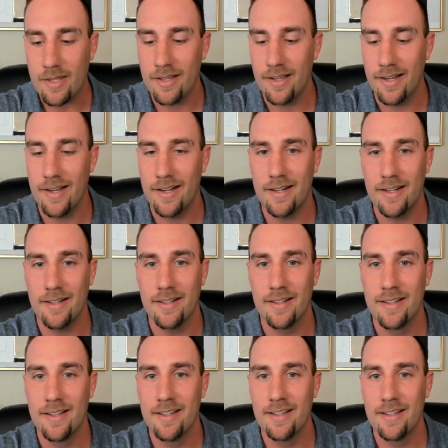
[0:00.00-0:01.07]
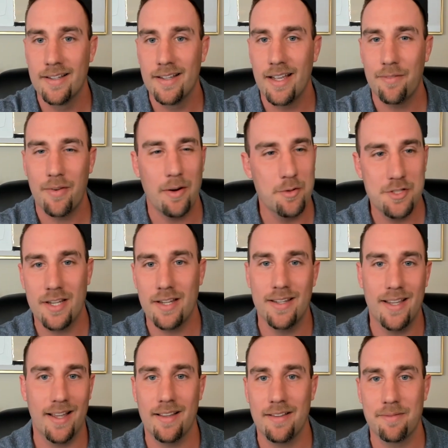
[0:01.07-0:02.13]
uh, if I would say,
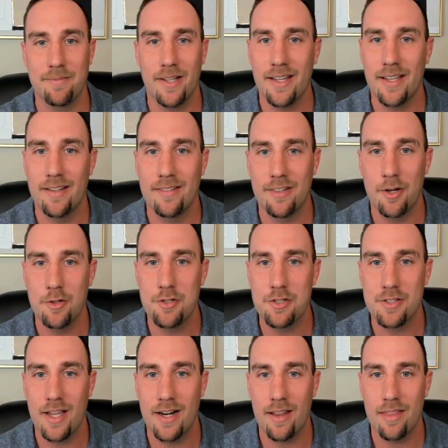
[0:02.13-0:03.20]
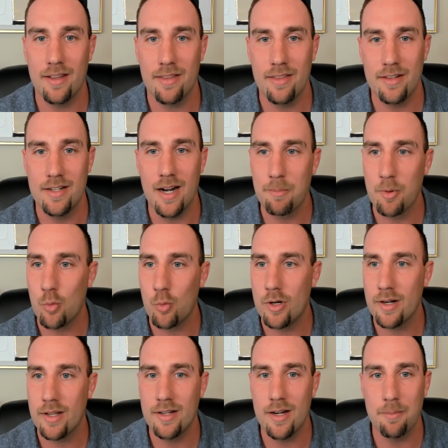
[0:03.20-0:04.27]
yeah, again, you know, just kind of the, the number
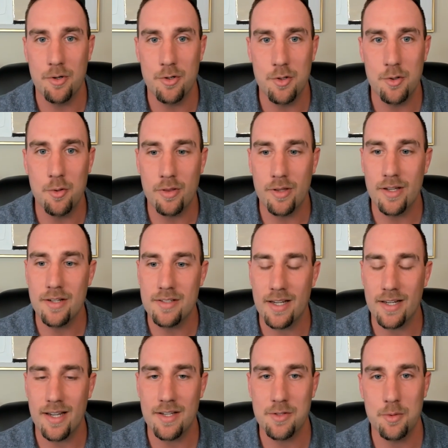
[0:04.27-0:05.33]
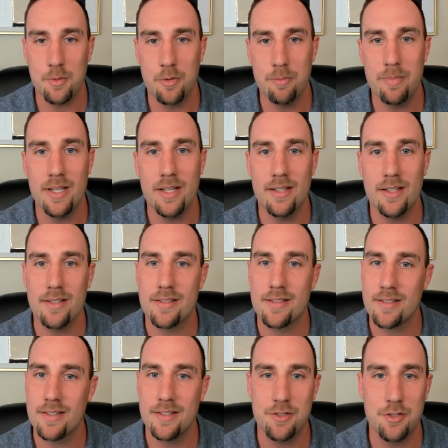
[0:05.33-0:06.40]
one and number two things, I guess it would be
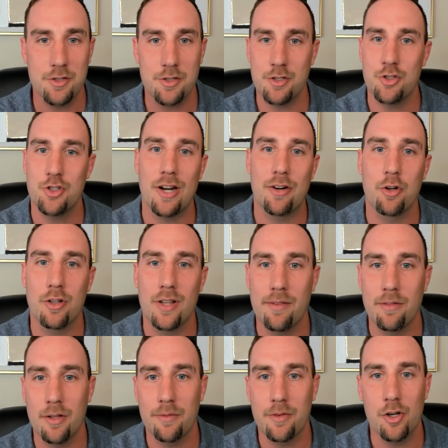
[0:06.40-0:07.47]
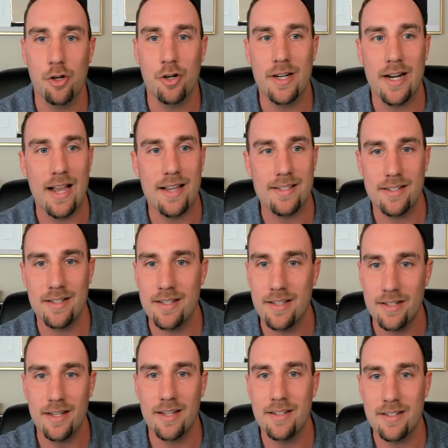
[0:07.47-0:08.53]
is is just a general level of curiosity
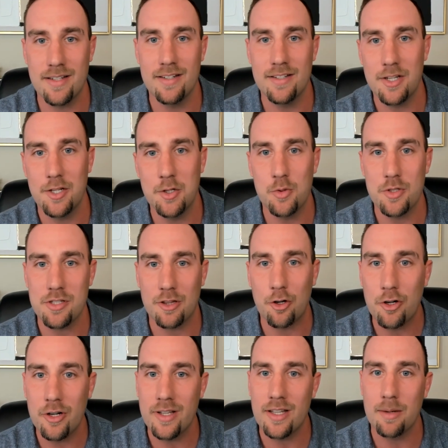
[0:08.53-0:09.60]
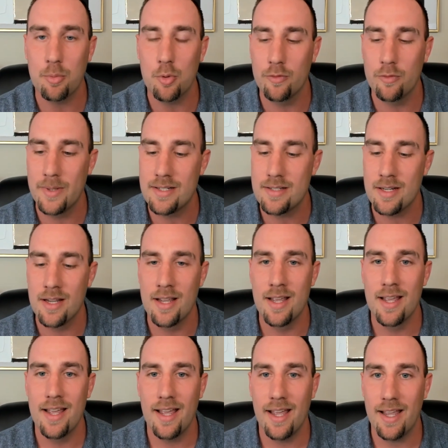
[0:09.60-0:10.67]
and, and continuous learning and improvement,
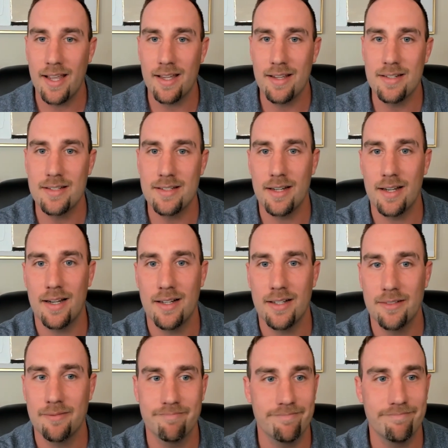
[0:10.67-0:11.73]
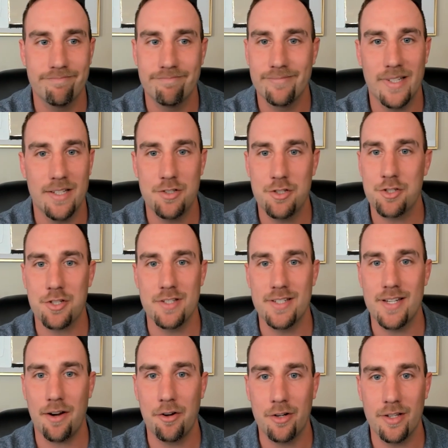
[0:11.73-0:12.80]
and uh, and just
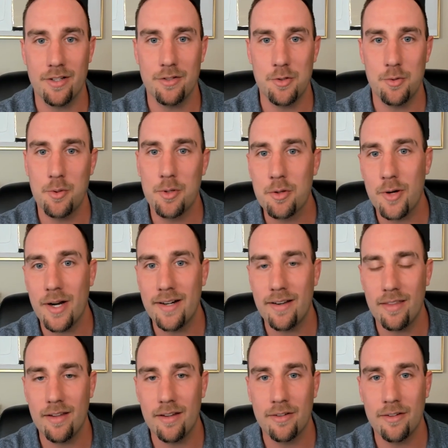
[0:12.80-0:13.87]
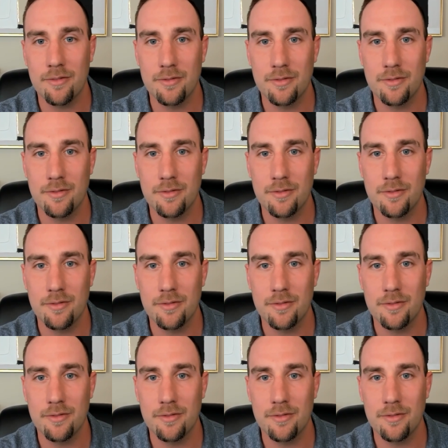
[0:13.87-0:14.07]
integrity, doing the right thing.